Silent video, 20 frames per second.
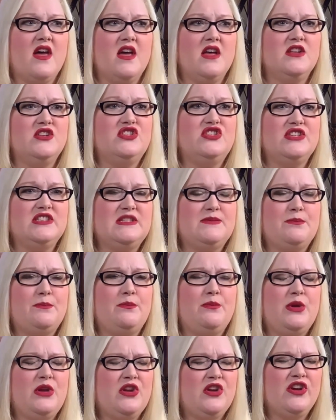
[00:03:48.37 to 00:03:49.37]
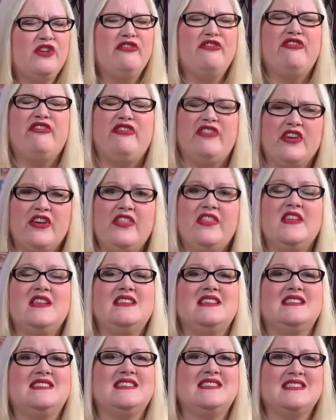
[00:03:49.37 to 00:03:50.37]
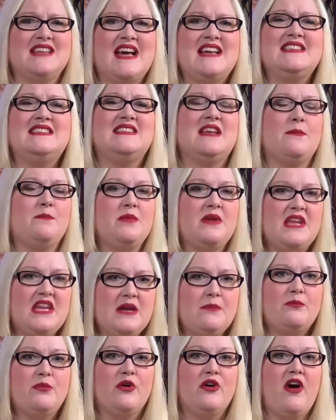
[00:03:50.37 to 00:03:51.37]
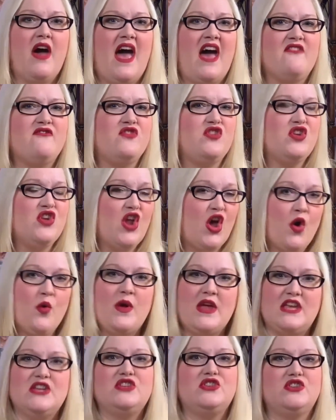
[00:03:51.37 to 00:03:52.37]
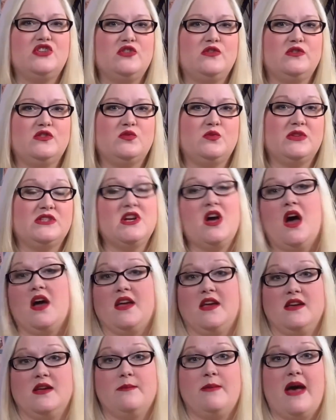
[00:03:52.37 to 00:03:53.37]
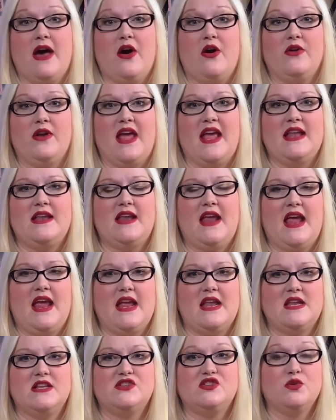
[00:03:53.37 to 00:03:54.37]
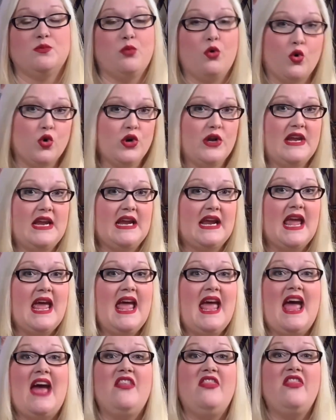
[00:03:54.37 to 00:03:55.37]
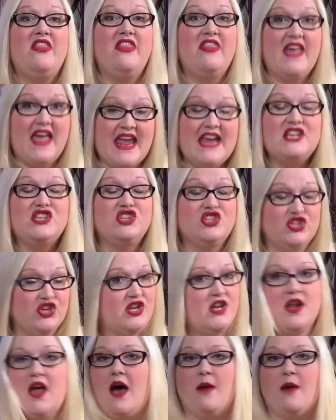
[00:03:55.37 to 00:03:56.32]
just pure filth and disgust that people have no issues with talking about and supporting, and they should not